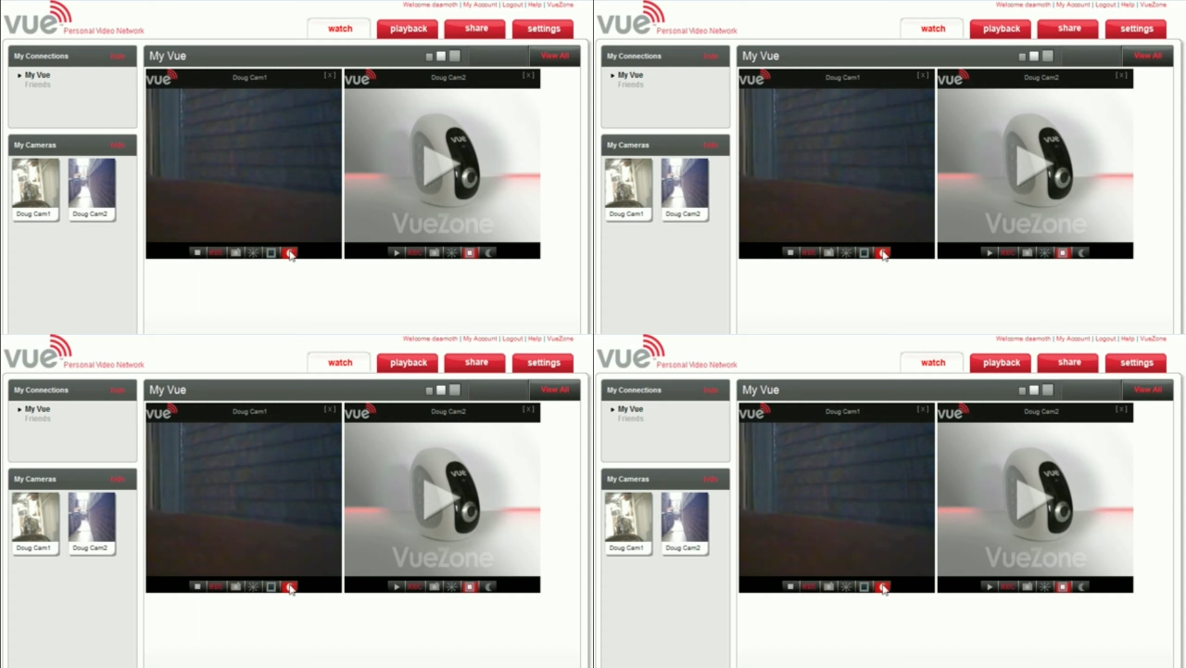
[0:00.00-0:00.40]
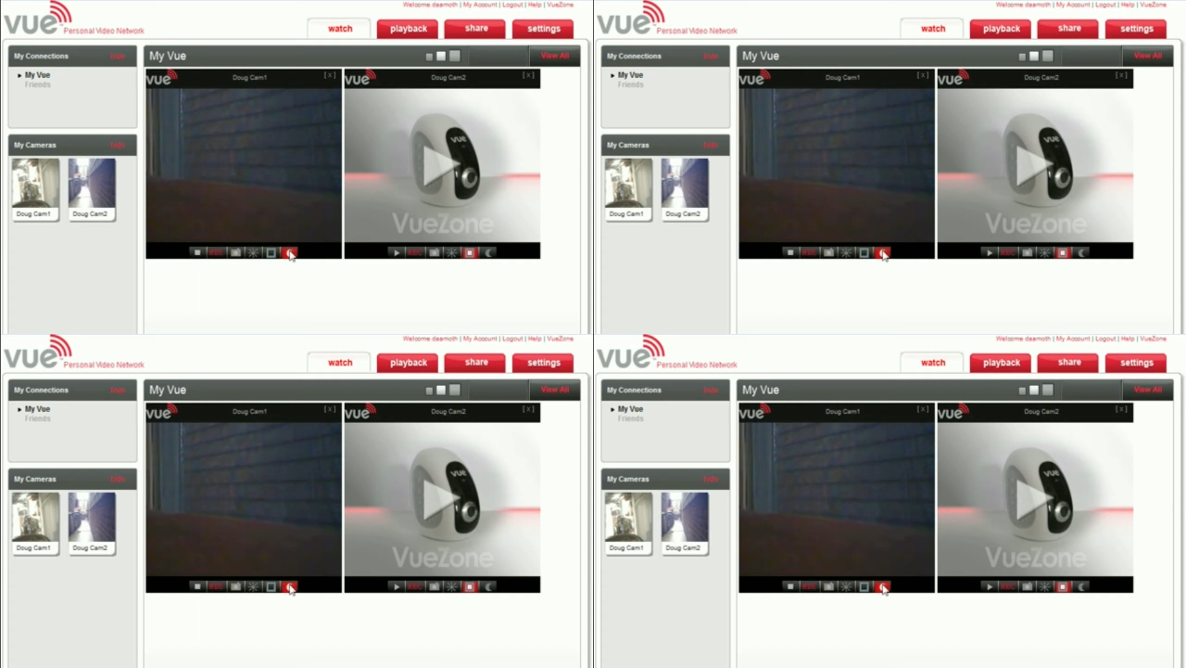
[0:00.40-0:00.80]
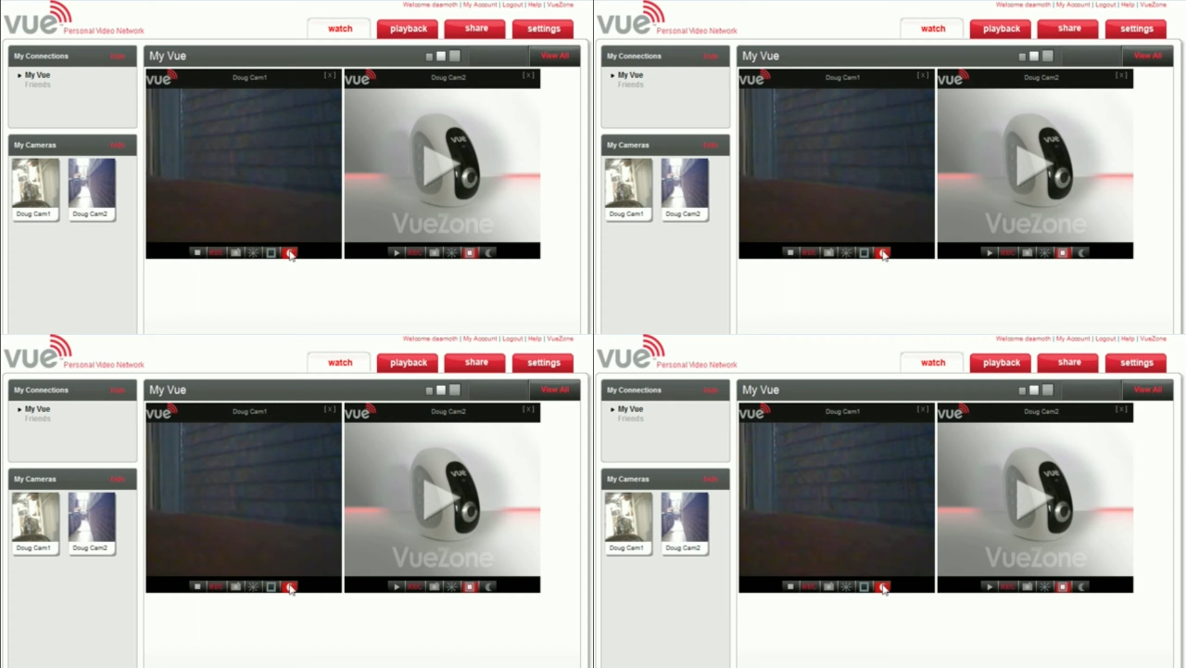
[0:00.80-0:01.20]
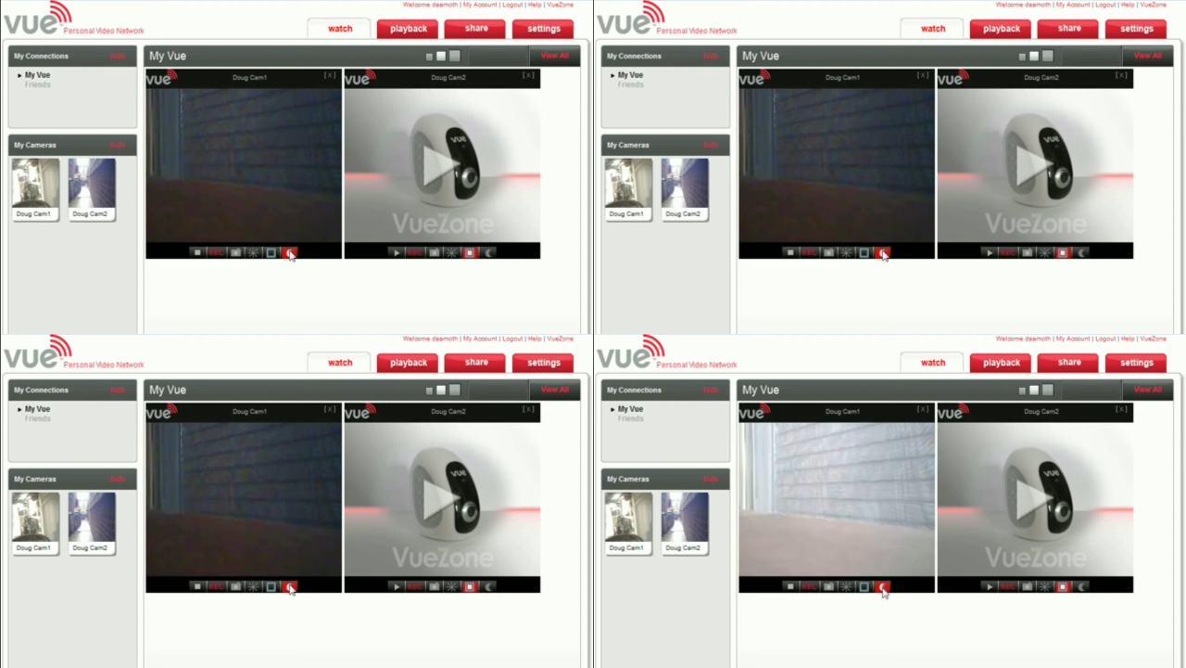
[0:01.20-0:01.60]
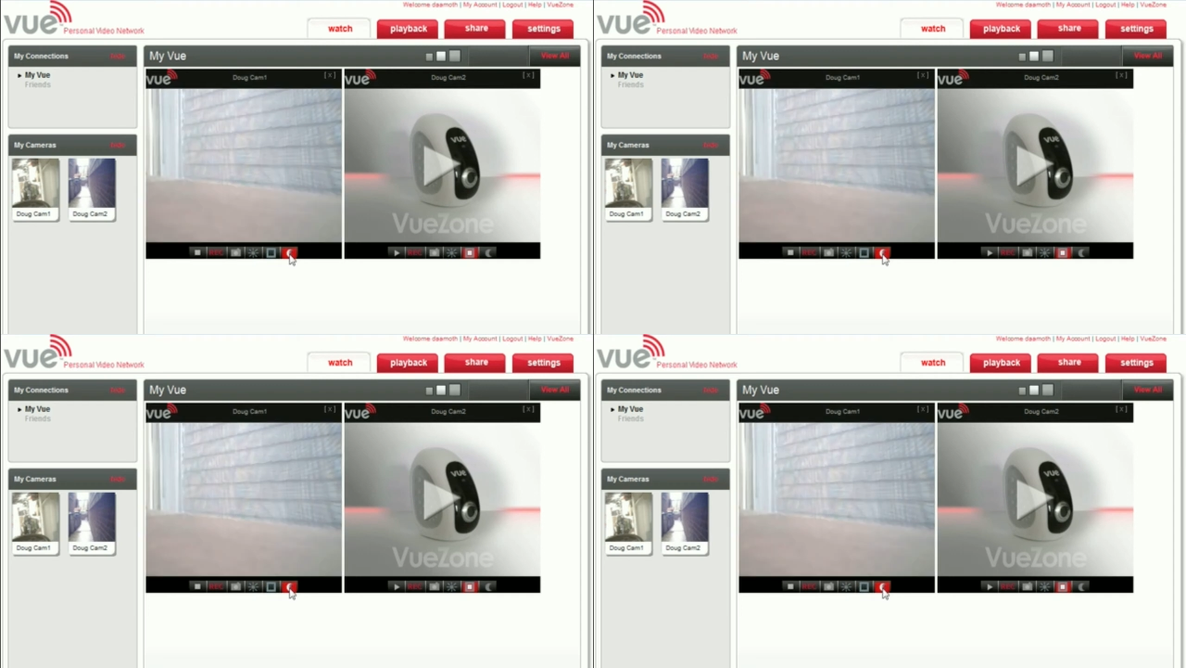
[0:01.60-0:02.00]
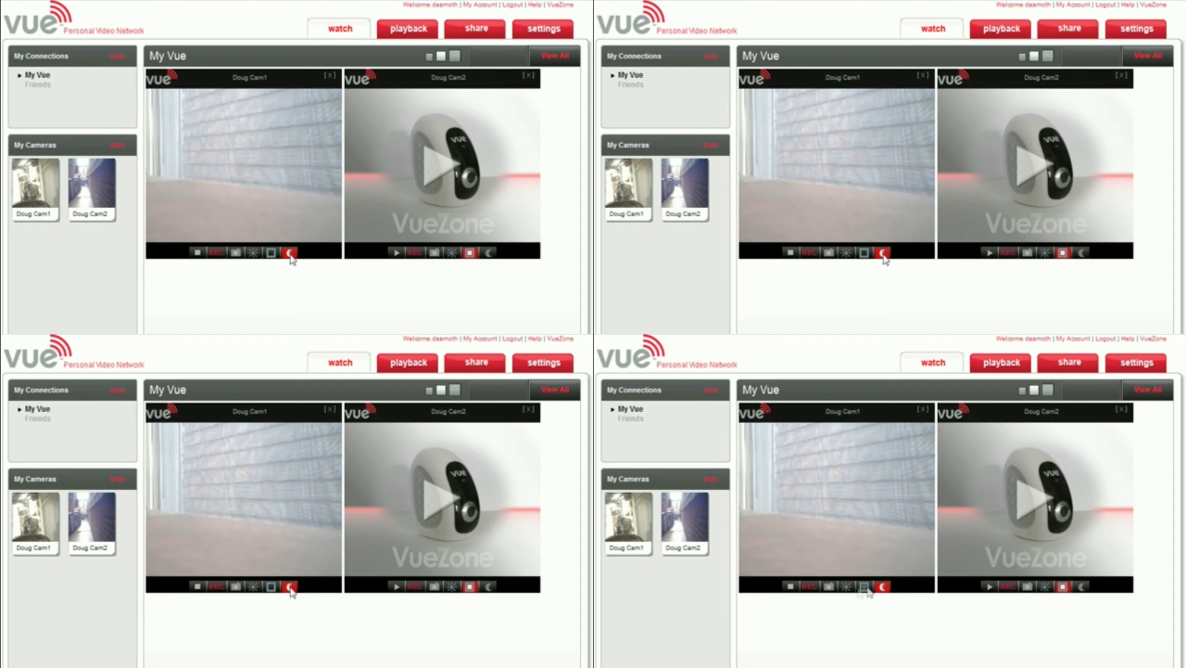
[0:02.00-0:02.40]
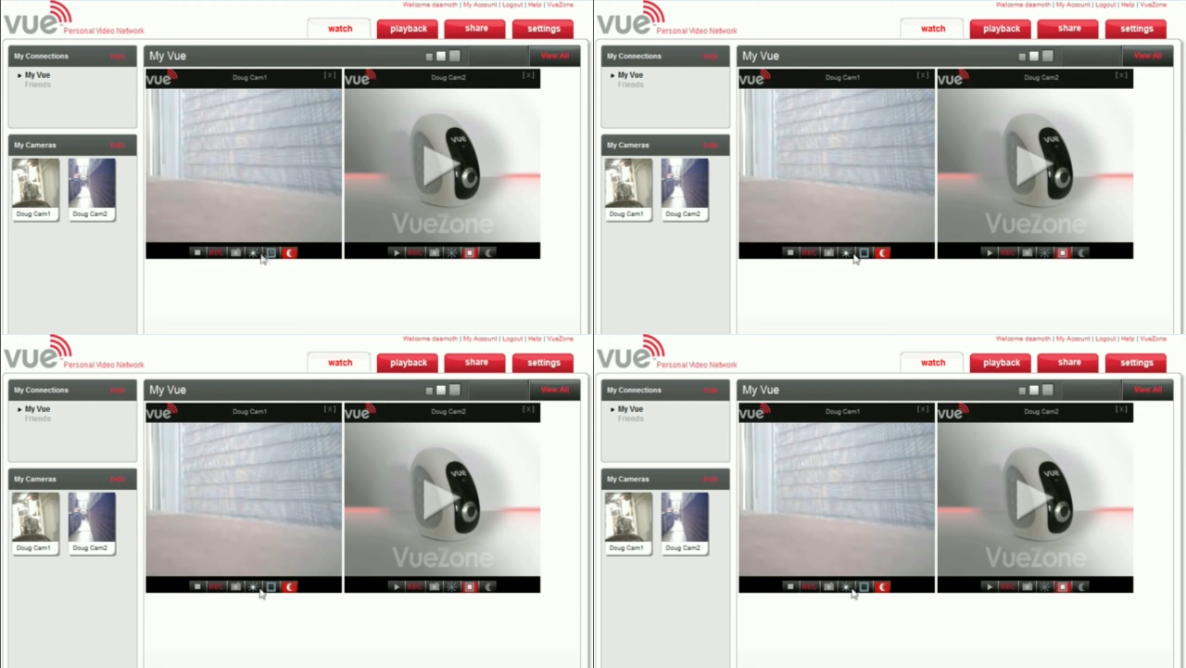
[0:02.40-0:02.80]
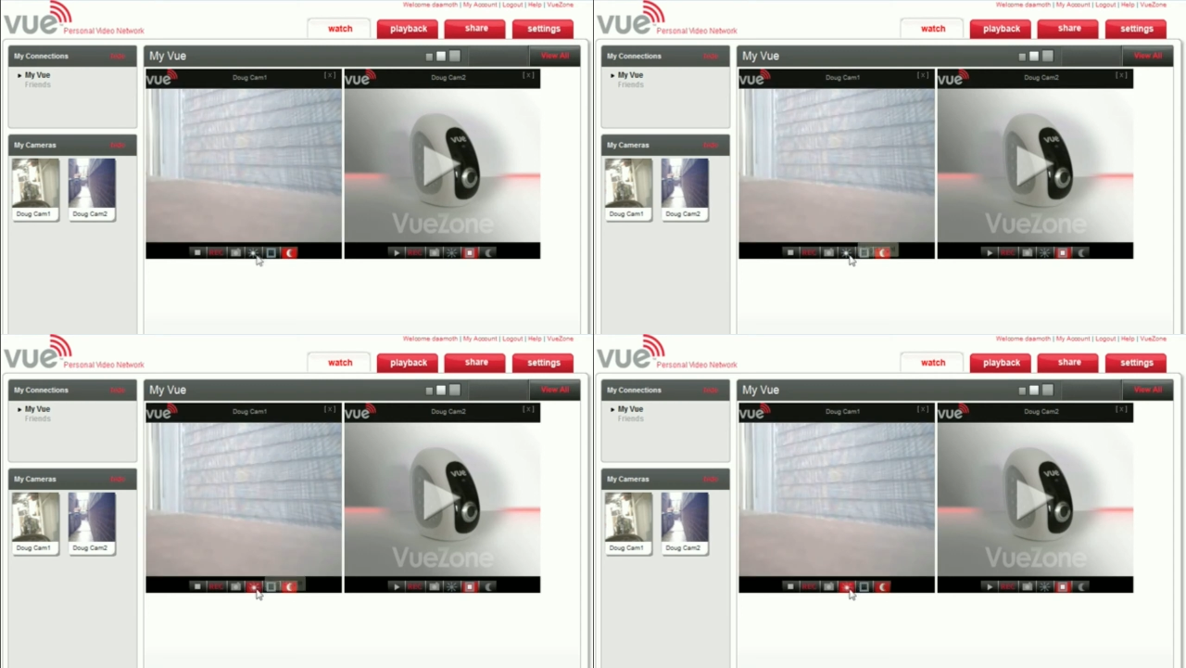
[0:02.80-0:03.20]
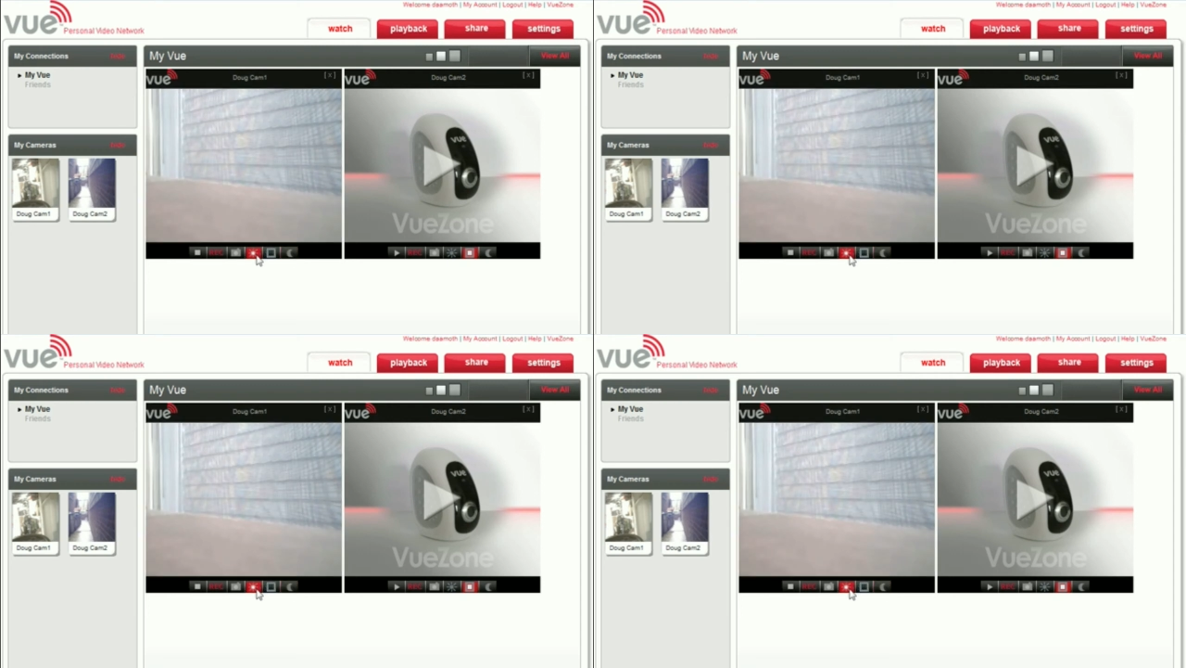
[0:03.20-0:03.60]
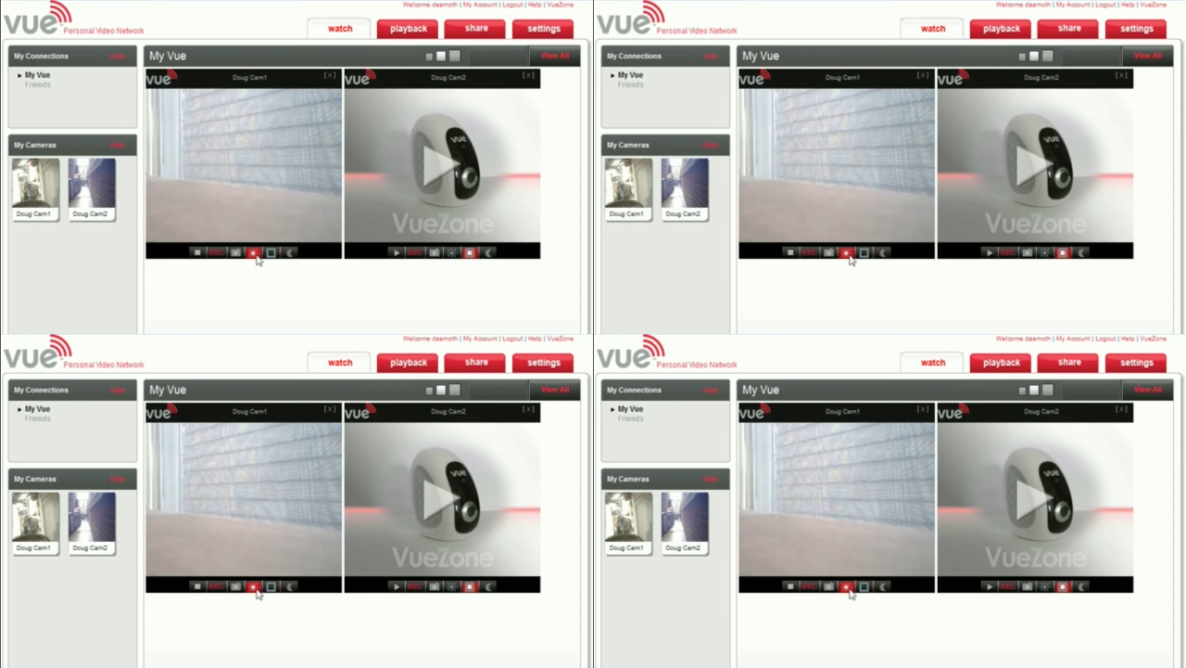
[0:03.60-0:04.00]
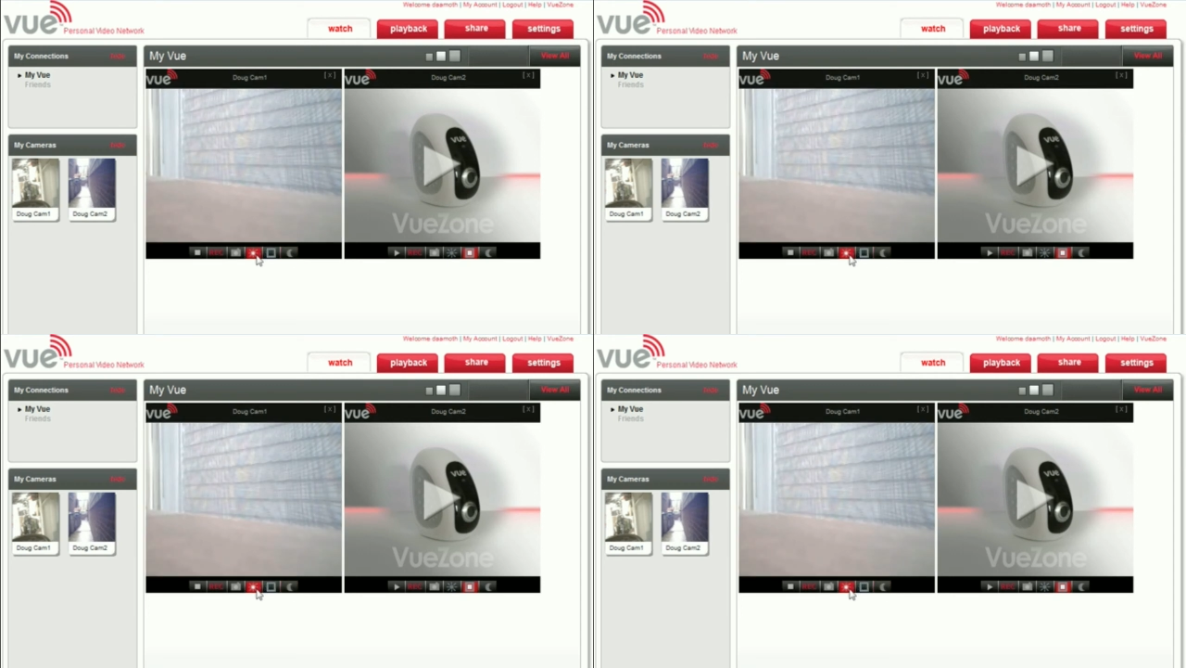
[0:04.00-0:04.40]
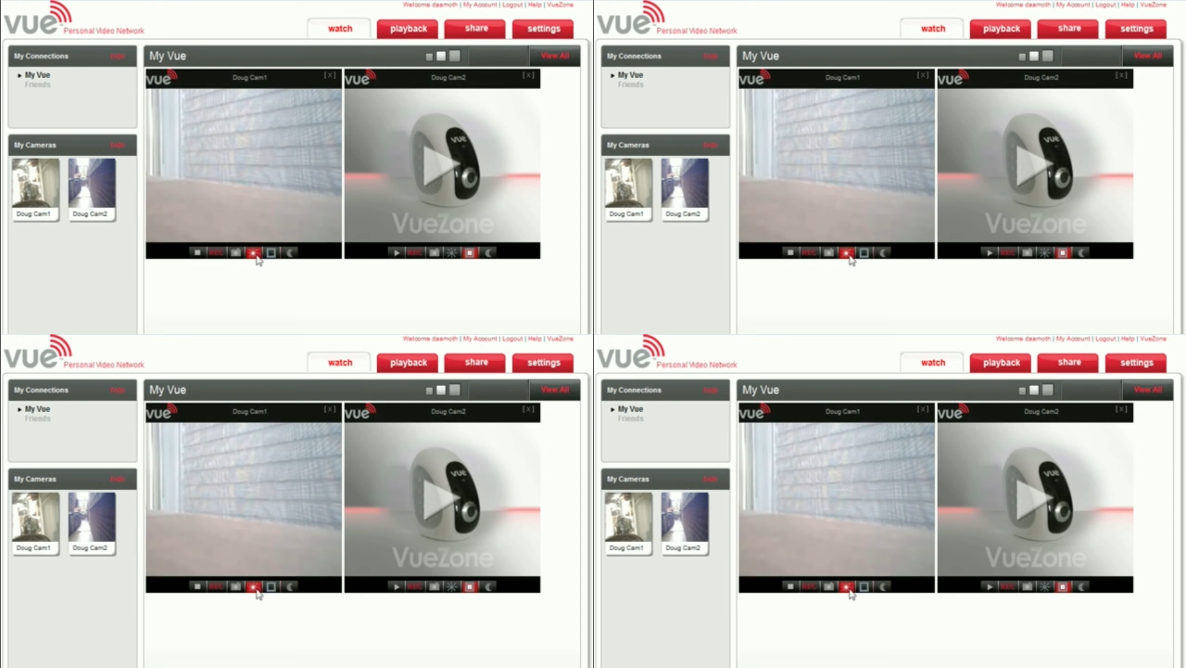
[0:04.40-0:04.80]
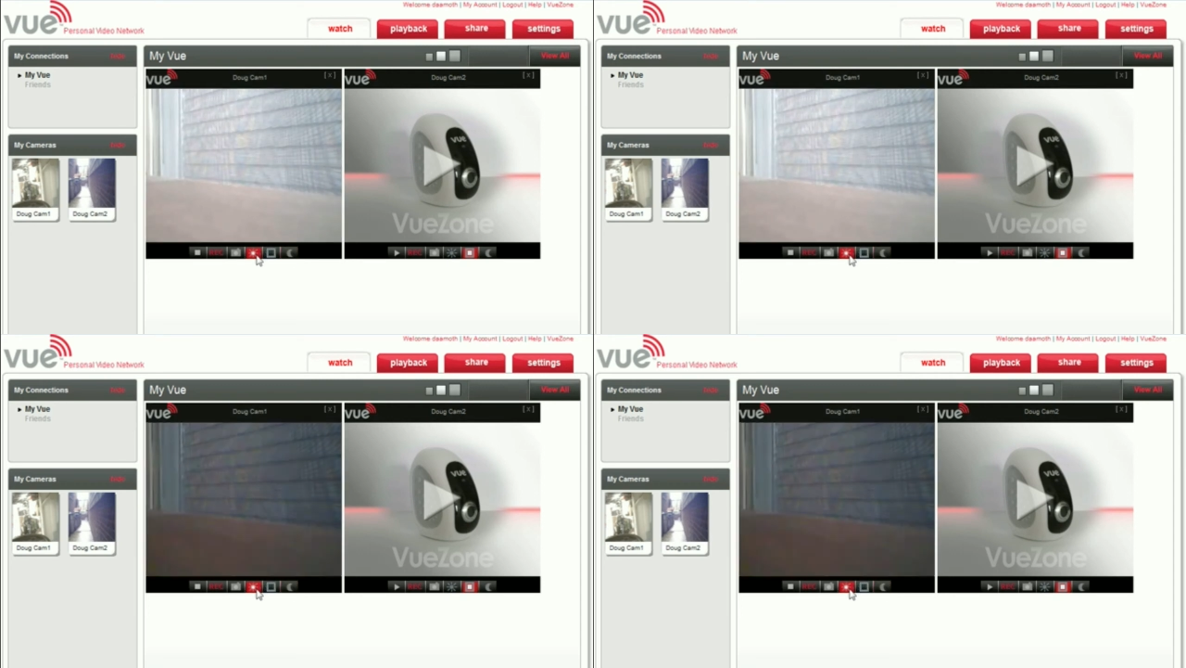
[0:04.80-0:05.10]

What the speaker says: No face is visible, so there are no lips to read.